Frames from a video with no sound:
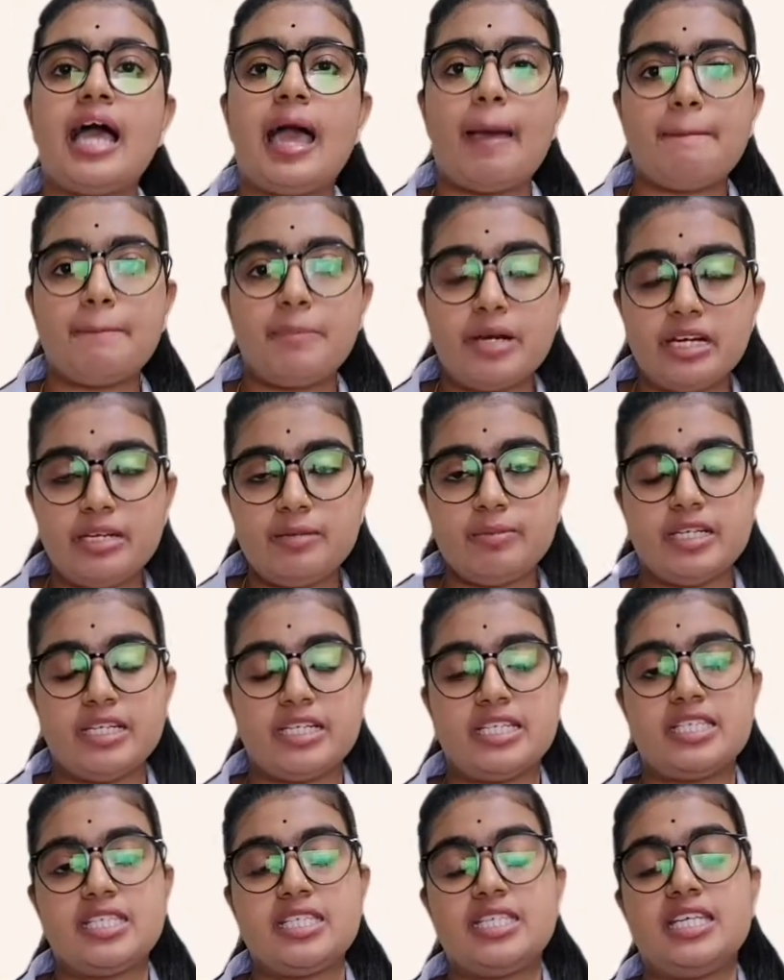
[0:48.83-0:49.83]

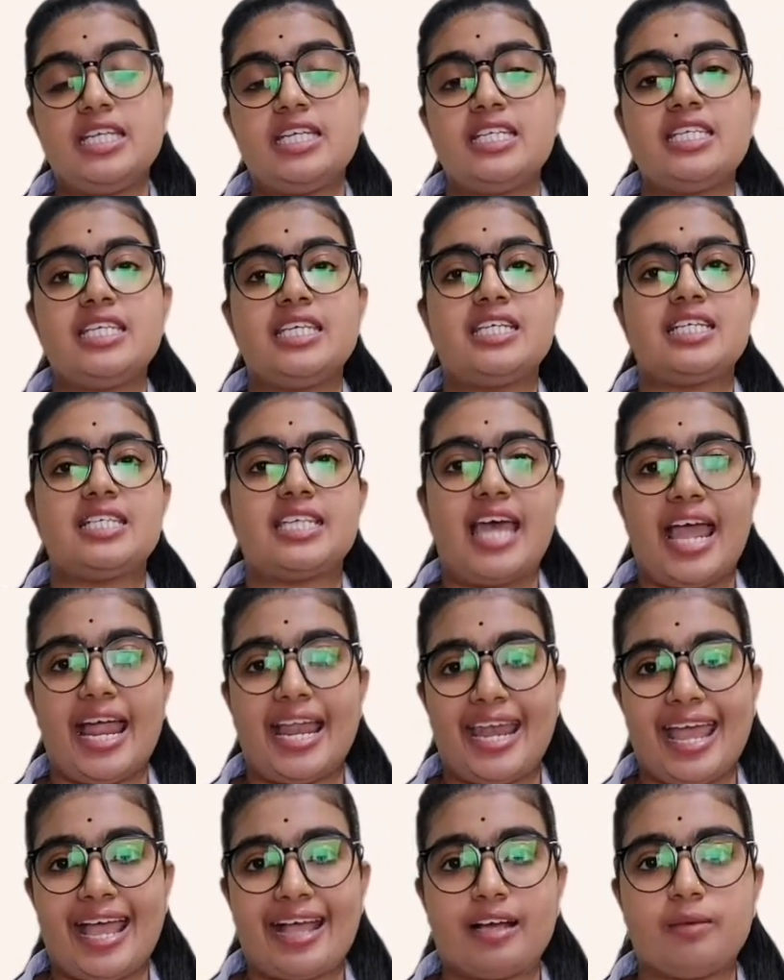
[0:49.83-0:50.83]
amendments since its
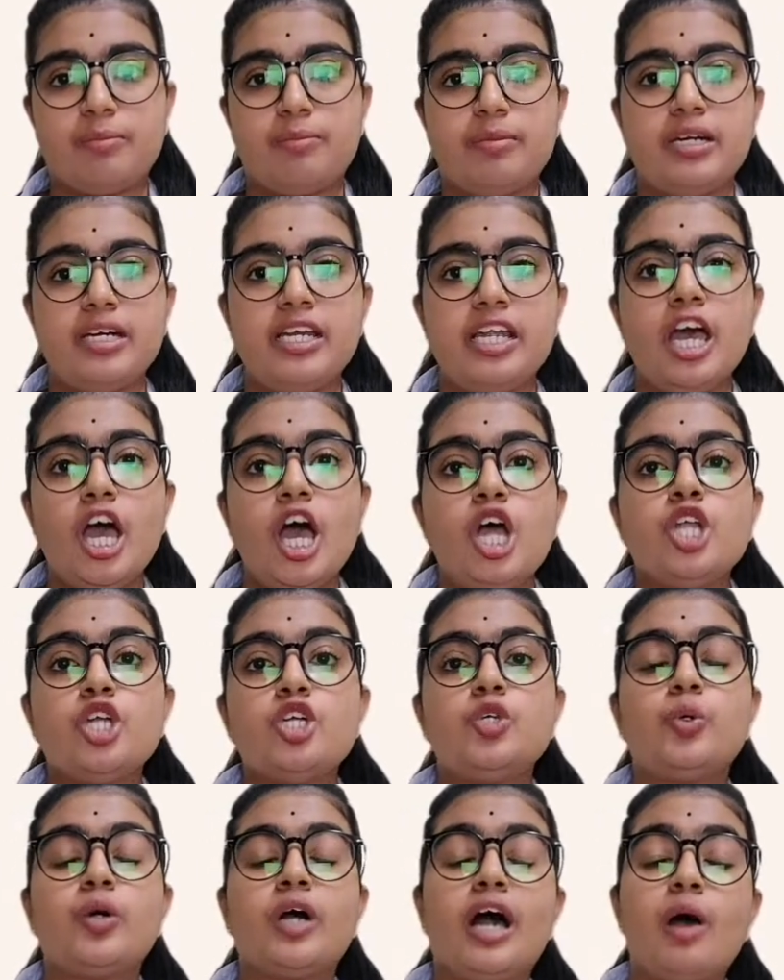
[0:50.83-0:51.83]
enactment
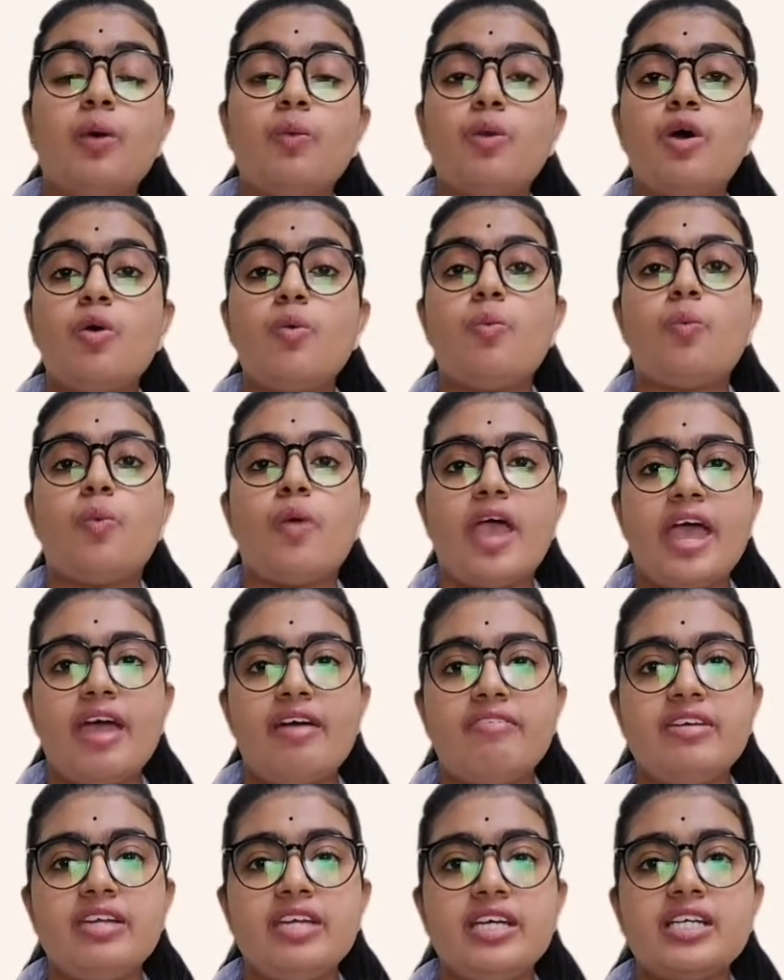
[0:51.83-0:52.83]
to cover
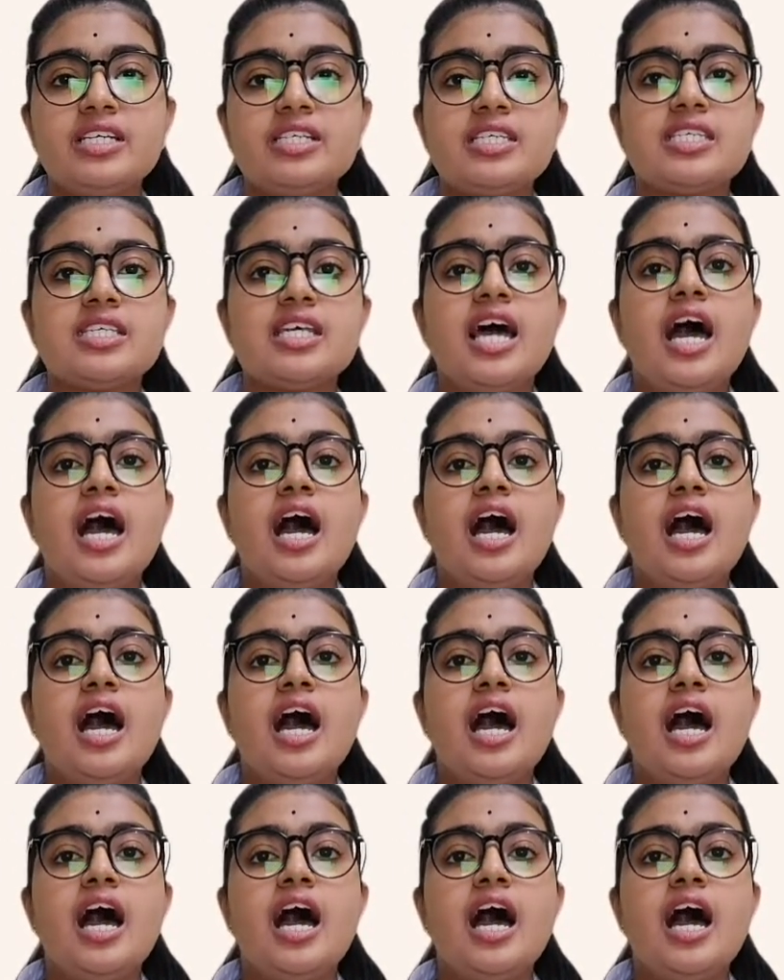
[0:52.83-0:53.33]
various